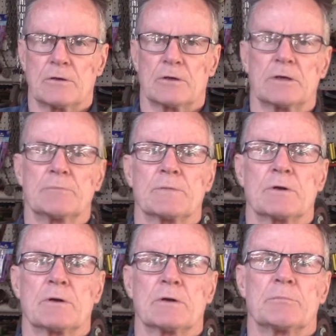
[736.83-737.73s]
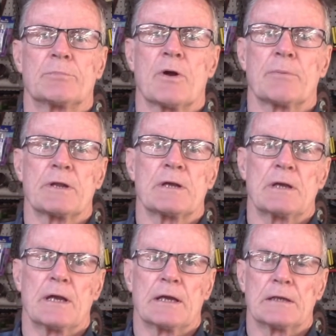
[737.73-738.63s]
on a
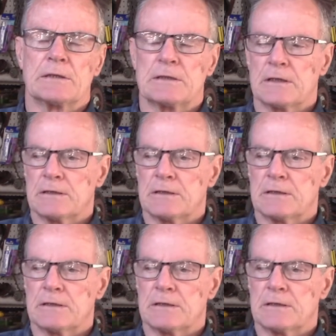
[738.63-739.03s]
property, and